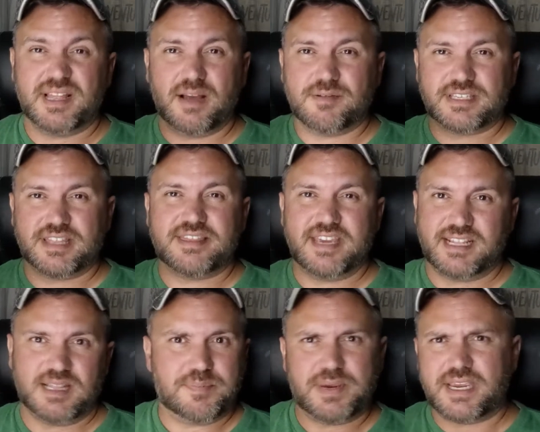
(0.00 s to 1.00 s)
that was a
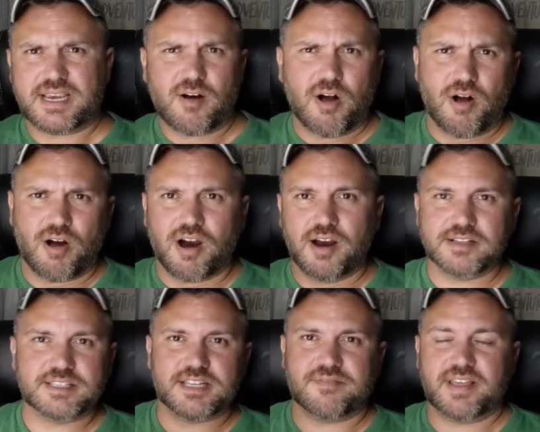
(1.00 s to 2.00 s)
thing, the pink car
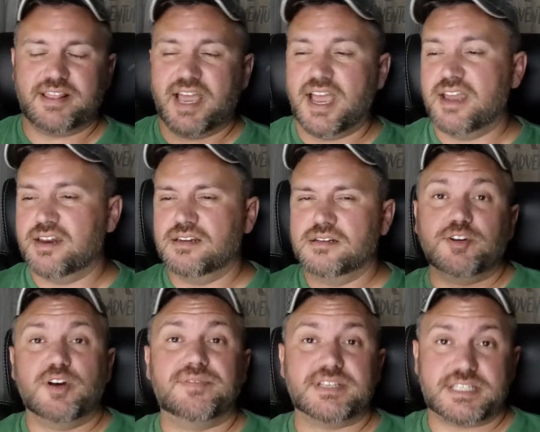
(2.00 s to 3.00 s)
and stuff like that. And I
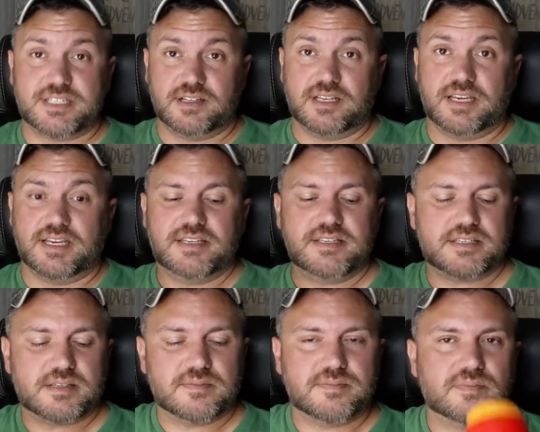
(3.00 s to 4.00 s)
don't know if it still
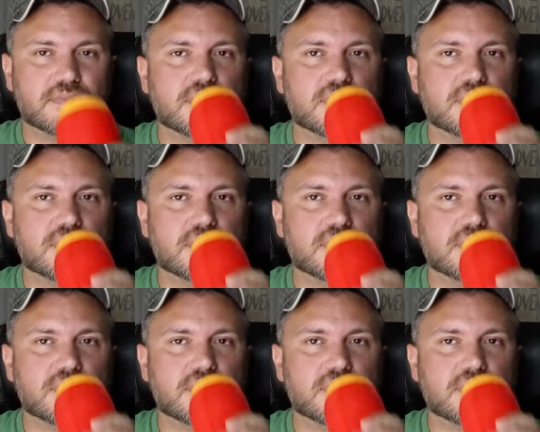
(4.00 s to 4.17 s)
is,